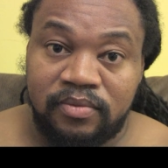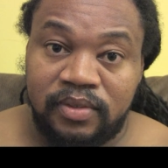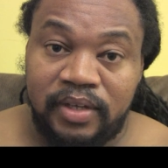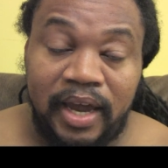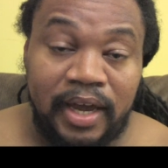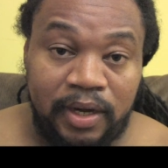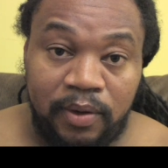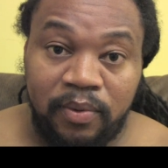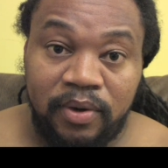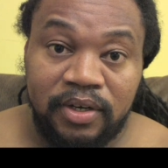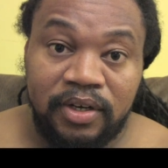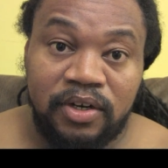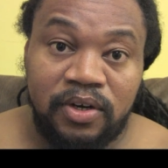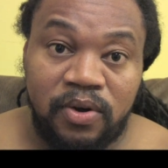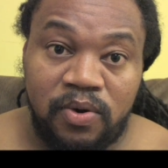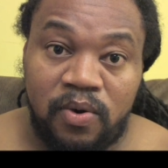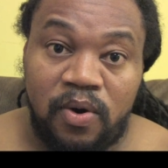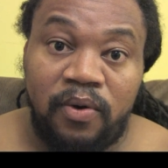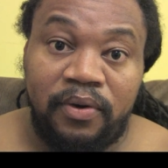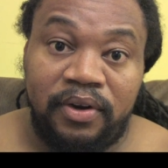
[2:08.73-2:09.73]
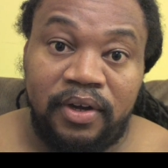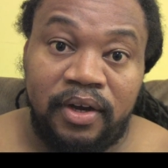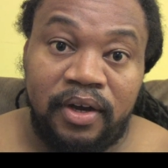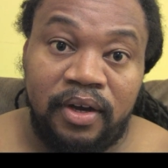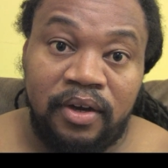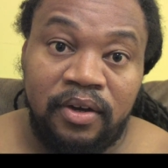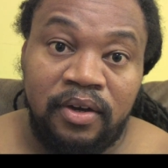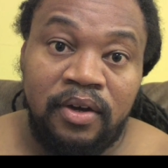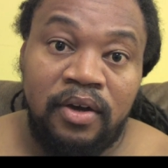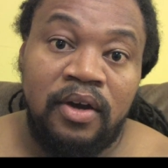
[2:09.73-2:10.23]
Anyone could go out
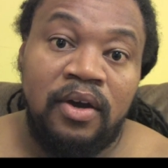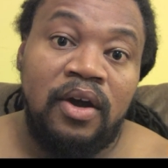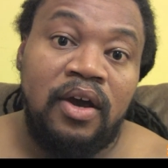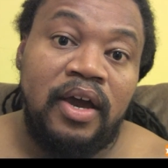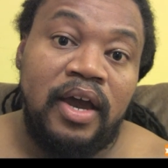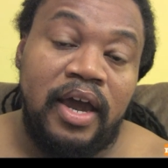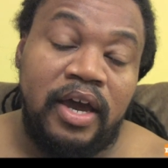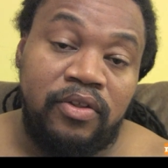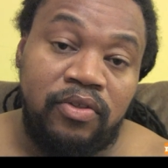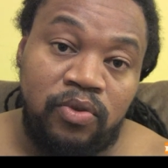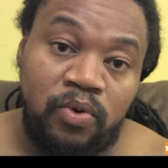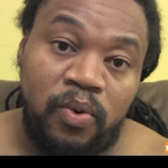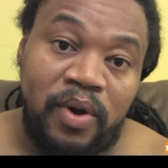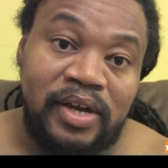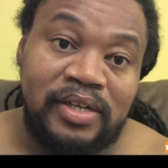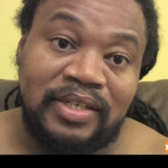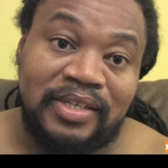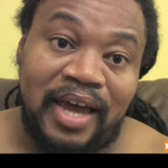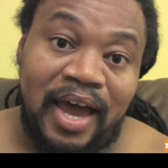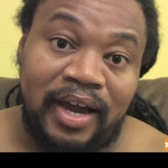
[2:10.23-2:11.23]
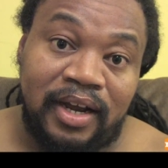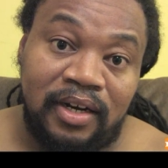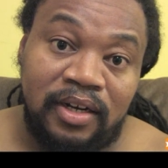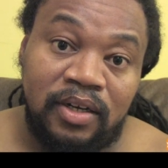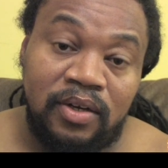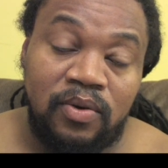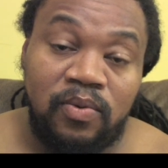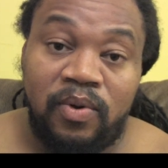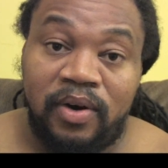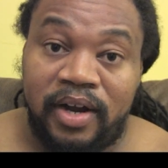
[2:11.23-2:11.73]
there and do
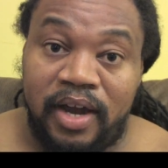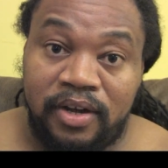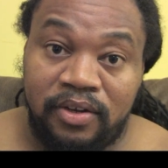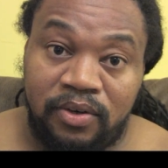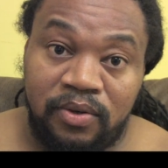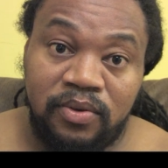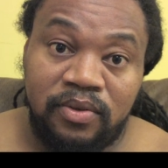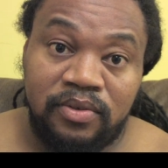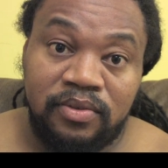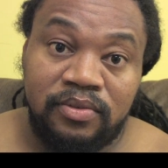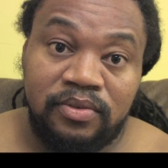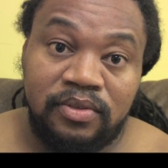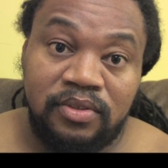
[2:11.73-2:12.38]
exactly what I do.